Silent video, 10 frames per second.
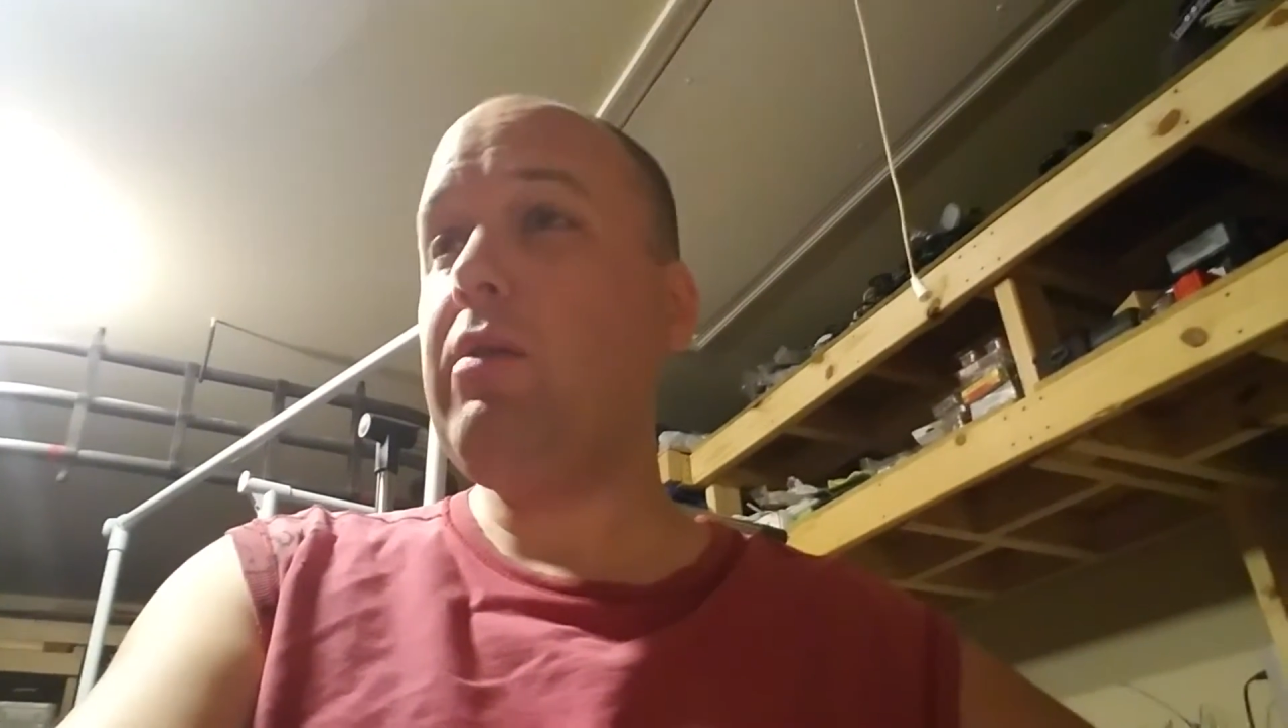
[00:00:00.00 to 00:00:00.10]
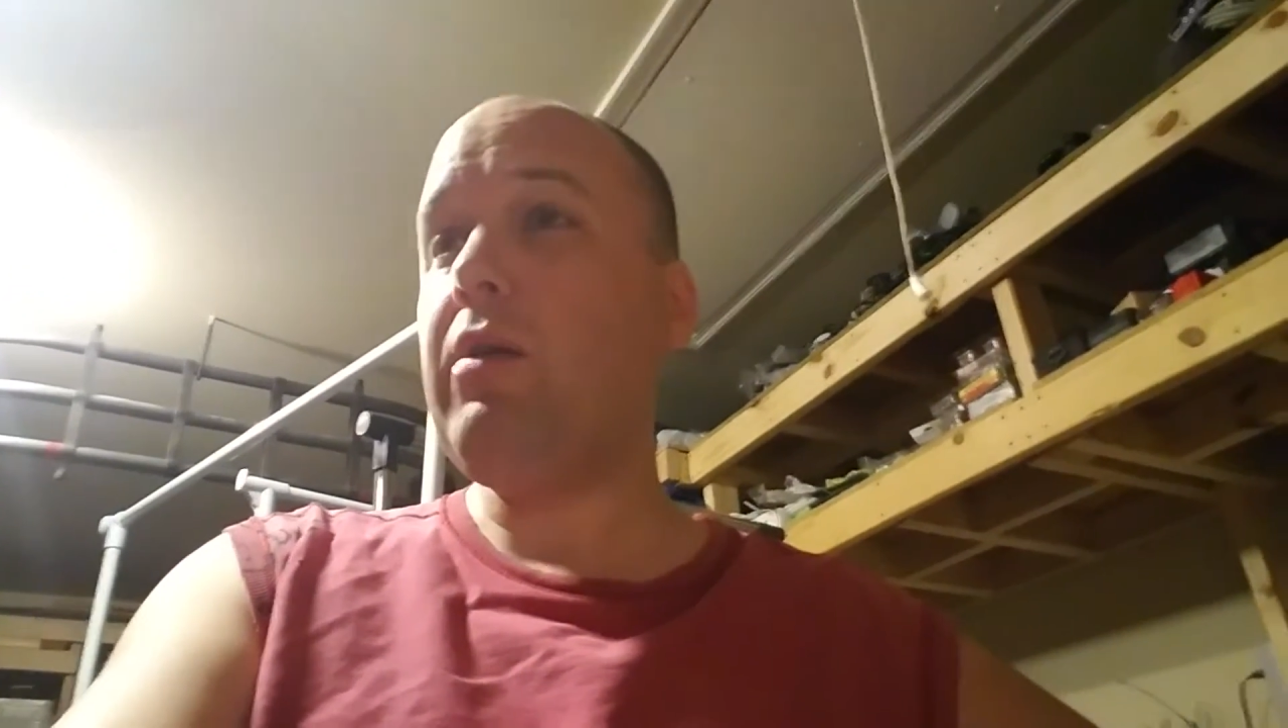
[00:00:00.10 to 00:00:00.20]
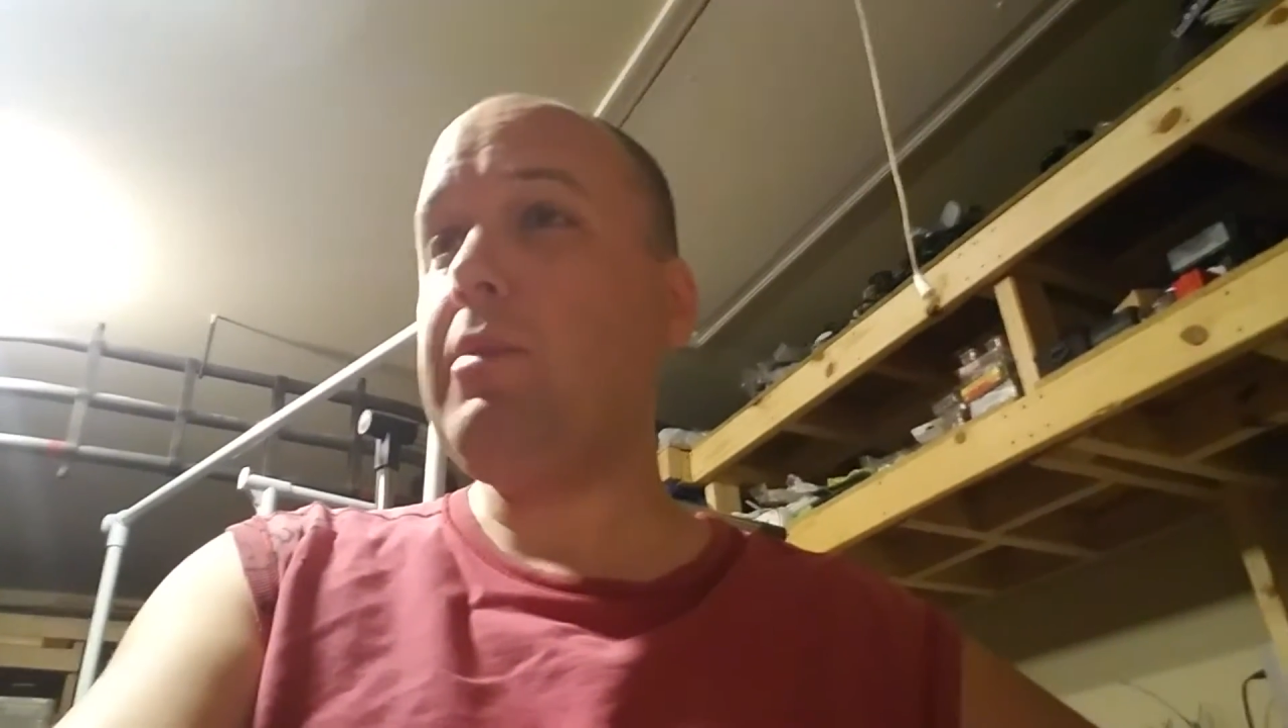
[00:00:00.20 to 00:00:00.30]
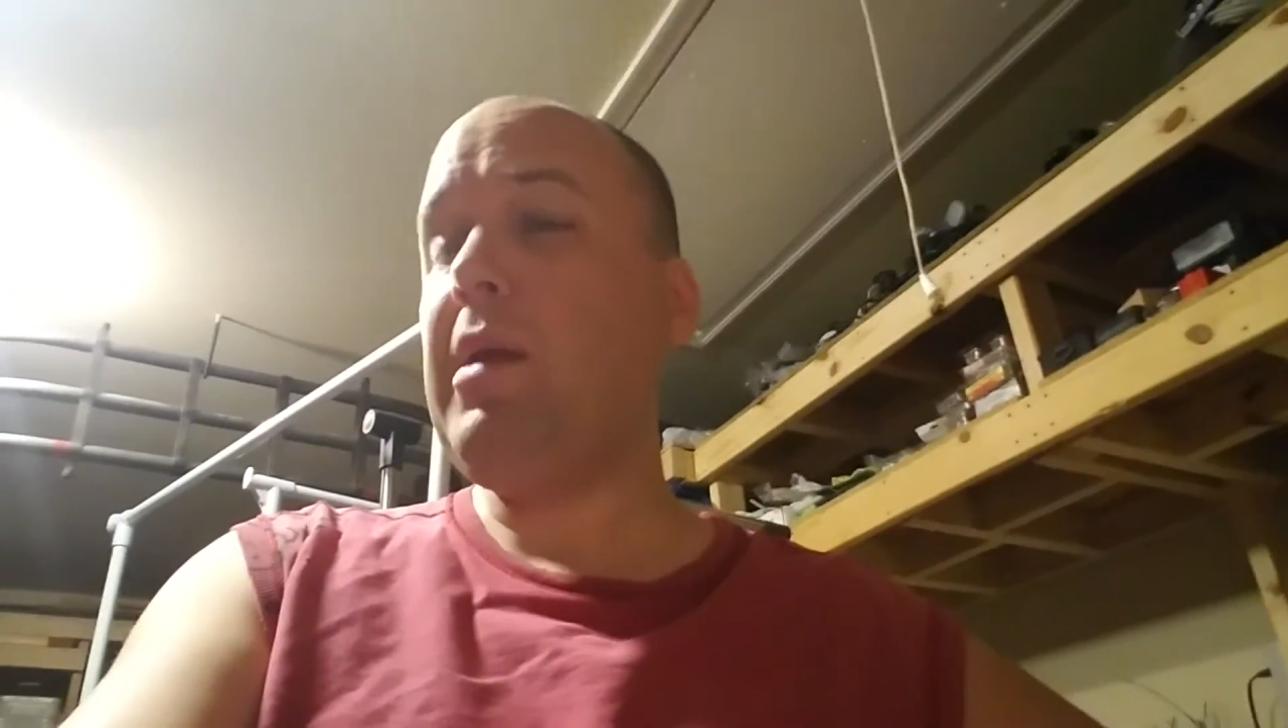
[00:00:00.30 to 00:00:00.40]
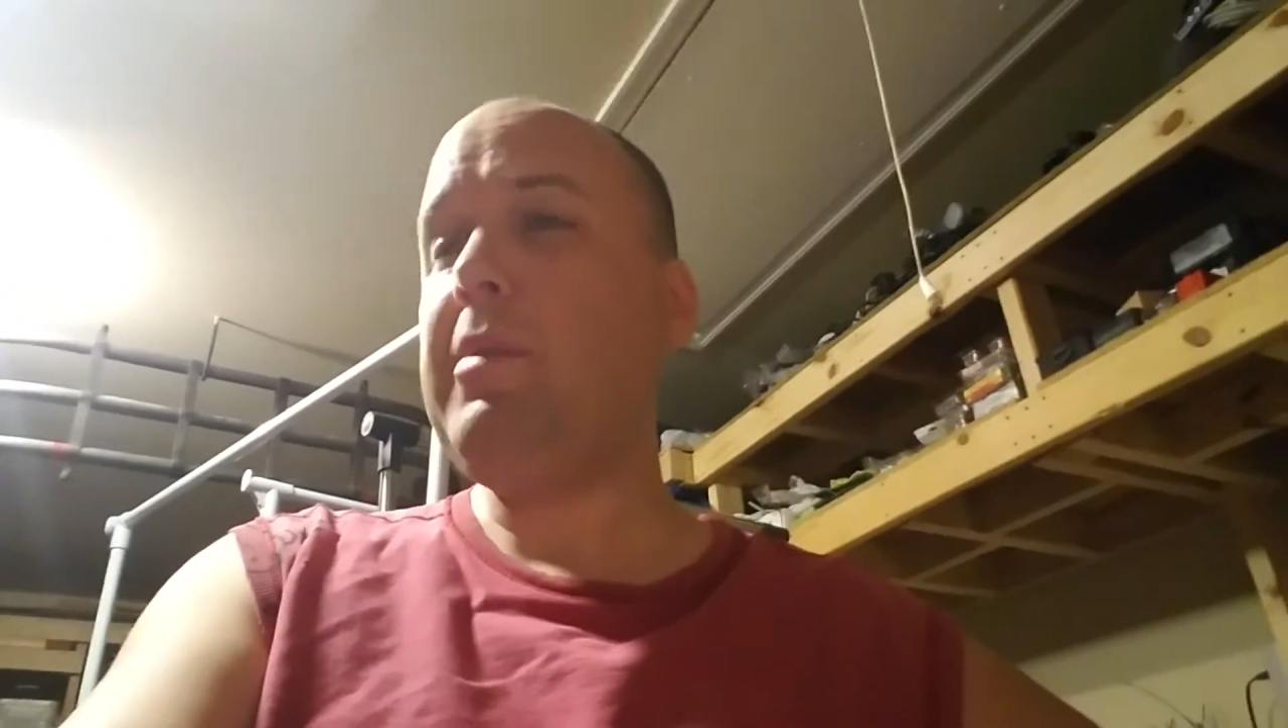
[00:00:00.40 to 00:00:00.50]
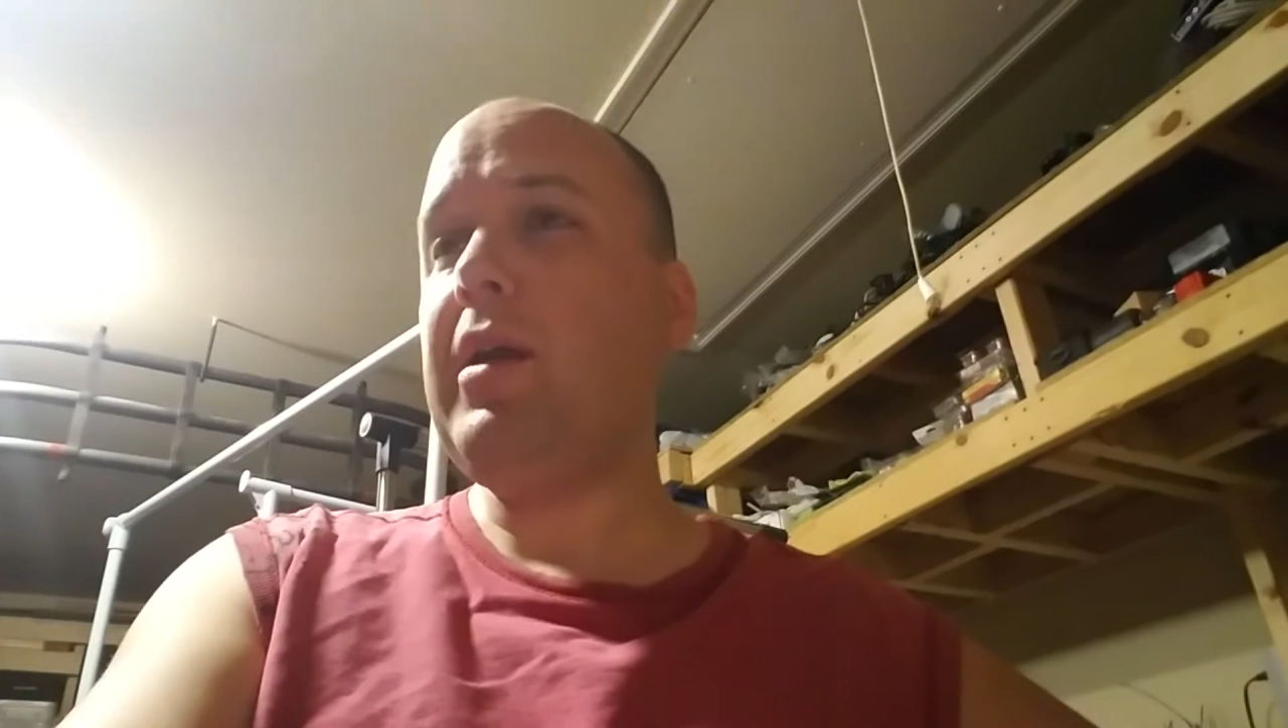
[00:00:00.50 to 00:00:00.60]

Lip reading: or maybe